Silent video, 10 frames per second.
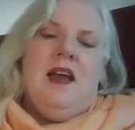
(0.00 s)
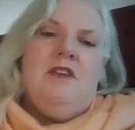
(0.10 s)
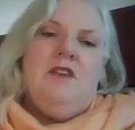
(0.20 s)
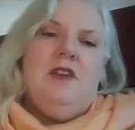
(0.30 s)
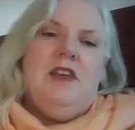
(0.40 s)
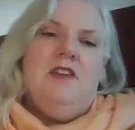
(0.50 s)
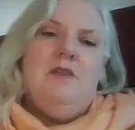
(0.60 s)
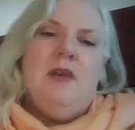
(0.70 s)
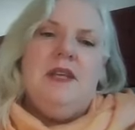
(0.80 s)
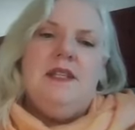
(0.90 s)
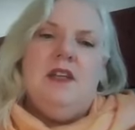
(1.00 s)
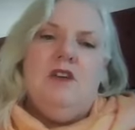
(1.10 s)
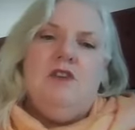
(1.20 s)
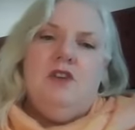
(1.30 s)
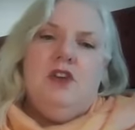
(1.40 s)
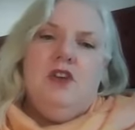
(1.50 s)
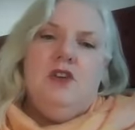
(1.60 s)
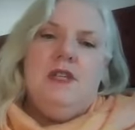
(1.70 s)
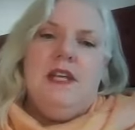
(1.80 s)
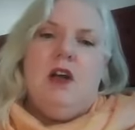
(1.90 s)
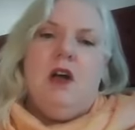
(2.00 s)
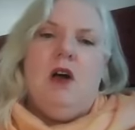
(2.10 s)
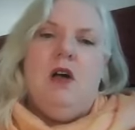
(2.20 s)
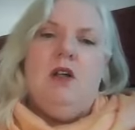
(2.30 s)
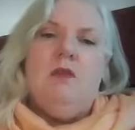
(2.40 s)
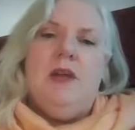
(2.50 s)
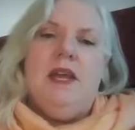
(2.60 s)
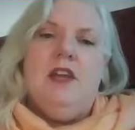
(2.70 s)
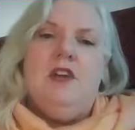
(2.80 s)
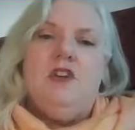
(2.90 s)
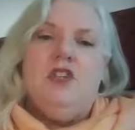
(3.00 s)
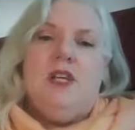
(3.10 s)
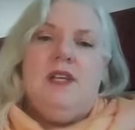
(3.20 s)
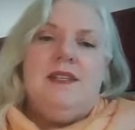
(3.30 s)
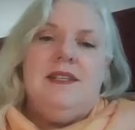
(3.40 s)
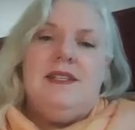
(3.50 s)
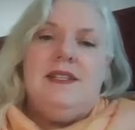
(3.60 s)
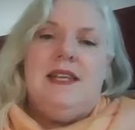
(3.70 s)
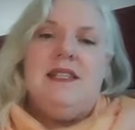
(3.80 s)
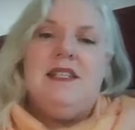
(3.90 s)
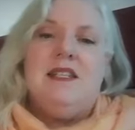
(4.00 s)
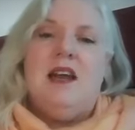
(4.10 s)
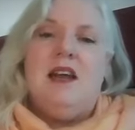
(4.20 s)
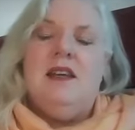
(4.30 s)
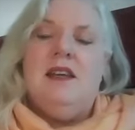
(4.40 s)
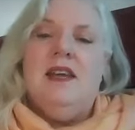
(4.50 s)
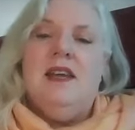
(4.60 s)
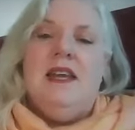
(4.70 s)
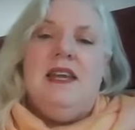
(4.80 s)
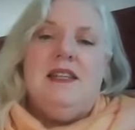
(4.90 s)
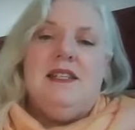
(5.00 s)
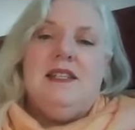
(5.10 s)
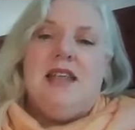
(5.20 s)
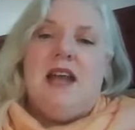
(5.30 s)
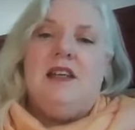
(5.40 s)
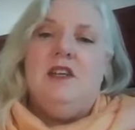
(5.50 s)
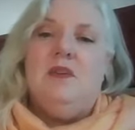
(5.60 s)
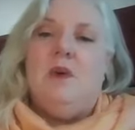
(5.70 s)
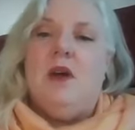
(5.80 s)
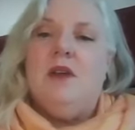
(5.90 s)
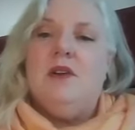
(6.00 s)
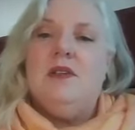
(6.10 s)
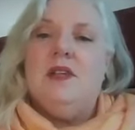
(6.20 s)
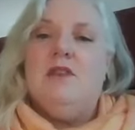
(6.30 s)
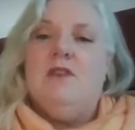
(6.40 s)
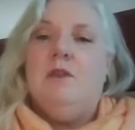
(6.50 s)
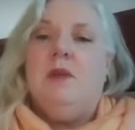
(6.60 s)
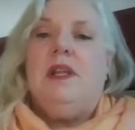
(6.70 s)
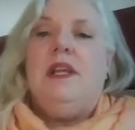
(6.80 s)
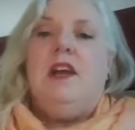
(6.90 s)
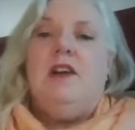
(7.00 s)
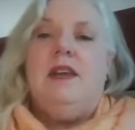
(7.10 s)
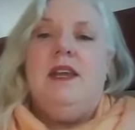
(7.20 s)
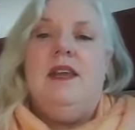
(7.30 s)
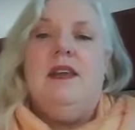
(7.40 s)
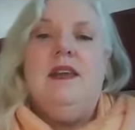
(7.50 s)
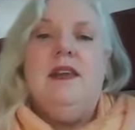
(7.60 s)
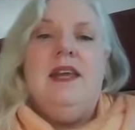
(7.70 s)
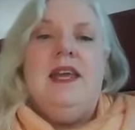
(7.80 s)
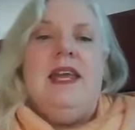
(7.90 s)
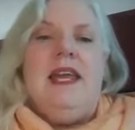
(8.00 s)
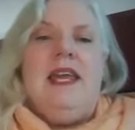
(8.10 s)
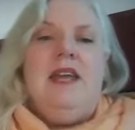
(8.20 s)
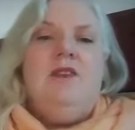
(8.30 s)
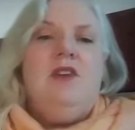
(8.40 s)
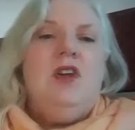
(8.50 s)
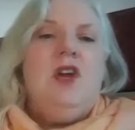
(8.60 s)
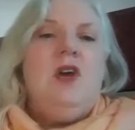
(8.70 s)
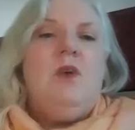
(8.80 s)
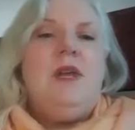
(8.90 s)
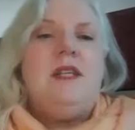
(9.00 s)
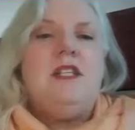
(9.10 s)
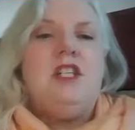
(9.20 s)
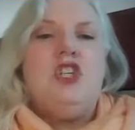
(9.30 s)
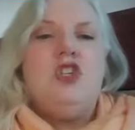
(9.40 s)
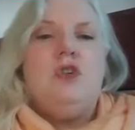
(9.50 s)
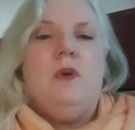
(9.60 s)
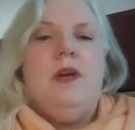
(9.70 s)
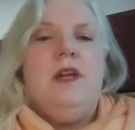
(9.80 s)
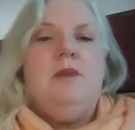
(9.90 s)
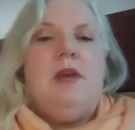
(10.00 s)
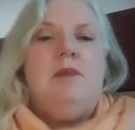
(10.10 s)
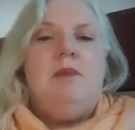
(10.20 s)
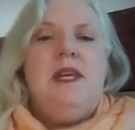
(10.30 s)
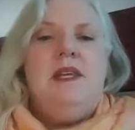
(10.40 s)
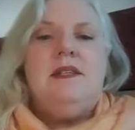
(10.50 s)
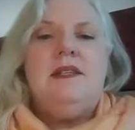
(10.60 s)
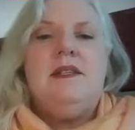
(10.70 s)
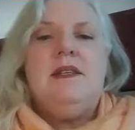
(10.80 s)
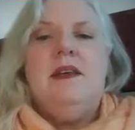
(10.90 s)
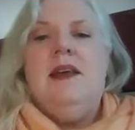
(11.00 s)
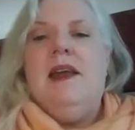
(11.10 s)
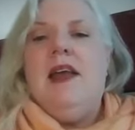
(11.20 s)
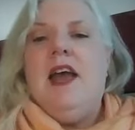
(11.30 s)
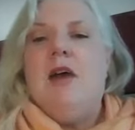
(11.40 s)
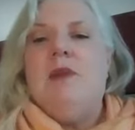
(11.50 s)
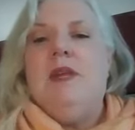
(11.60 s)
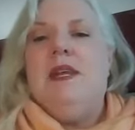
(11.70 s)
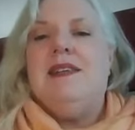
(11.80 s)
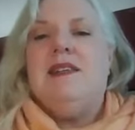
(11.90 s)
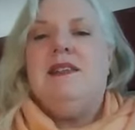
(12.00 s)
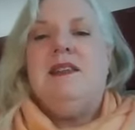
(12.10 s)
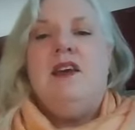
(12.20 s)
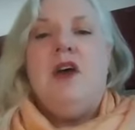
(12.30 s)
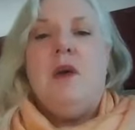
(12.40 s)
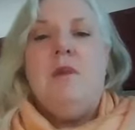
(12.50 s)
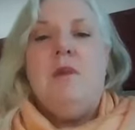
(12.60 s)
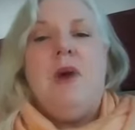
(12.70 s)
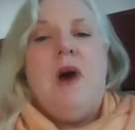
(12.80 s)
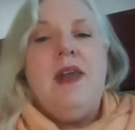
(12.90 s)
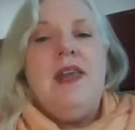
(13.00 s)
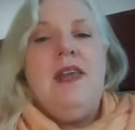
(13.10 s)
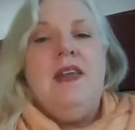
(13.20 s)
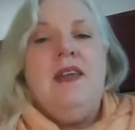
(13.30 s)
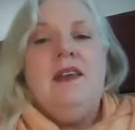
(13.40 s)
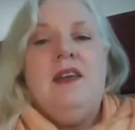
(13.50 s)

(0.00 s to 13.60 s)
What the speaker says: I forgive myself for using all my energy to stay stuck in stagnant waters of familiarity, even when it's destroying my peace, happiness, body,